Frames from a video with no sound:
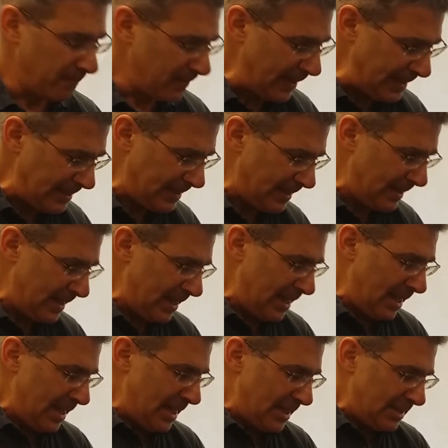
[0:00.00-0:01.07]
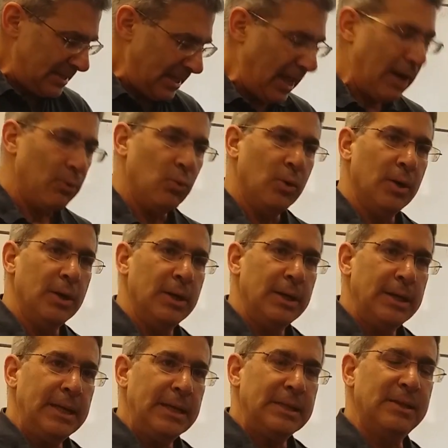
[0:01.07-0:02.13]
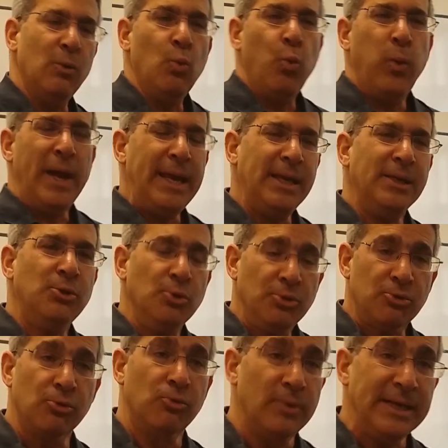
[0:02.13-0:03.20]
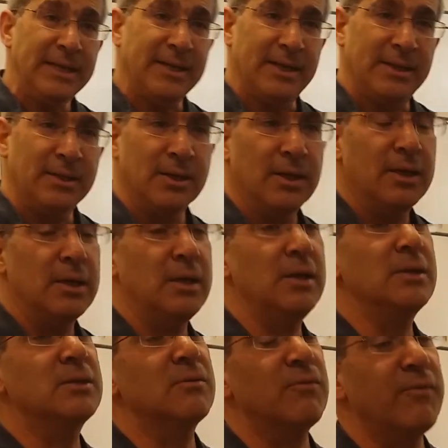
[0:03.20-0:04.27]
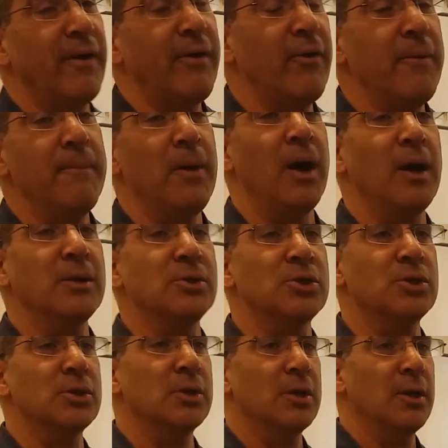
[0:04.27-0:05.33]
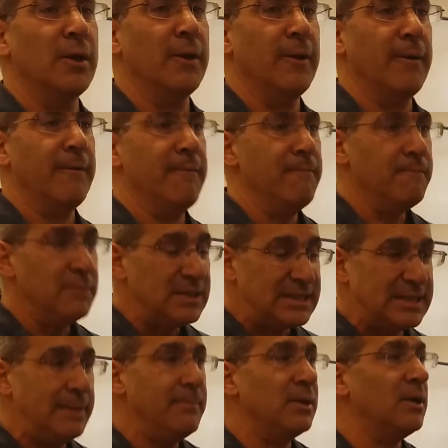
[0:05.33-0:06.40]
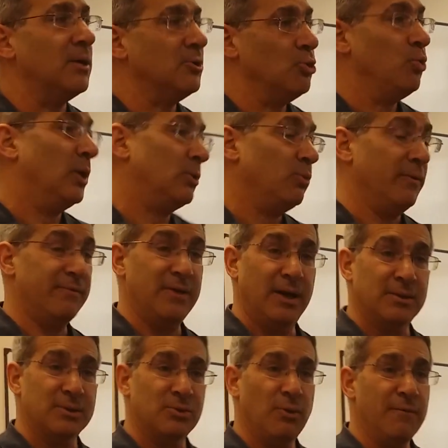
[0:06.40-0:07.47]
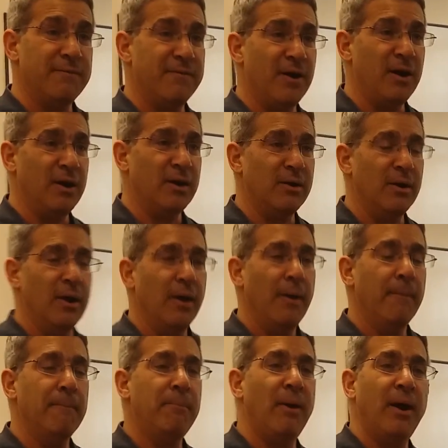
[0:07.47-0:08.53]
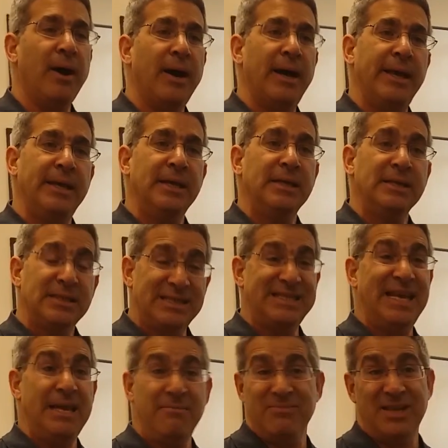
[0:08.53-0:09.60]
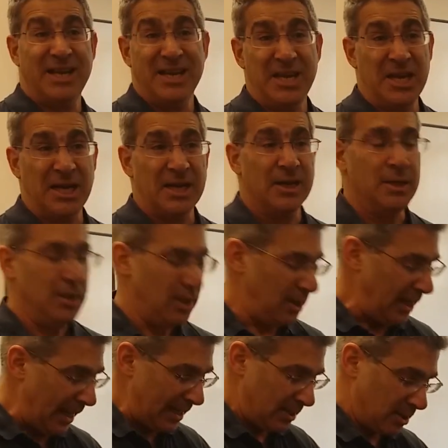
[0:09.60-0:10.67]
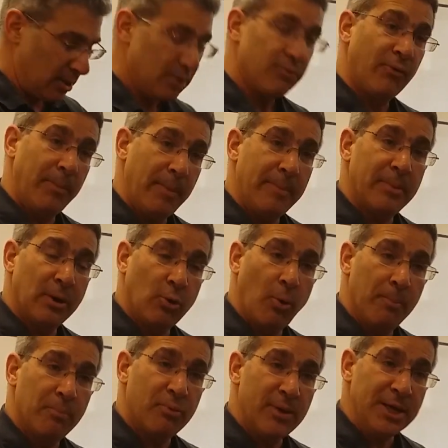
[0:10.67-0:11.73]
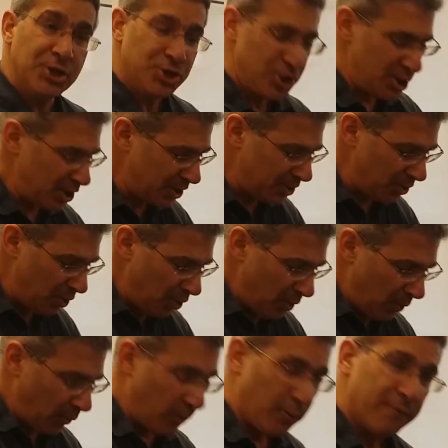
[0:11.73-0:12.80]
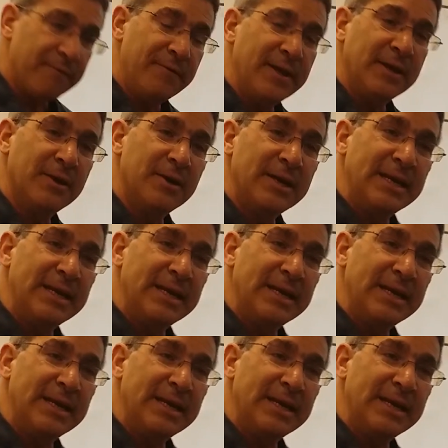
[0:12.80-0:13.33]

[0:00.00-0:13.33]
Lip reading: Okay? Now, the way to treat it is very much similar to what we've done so far by same technique, like remember compression or finger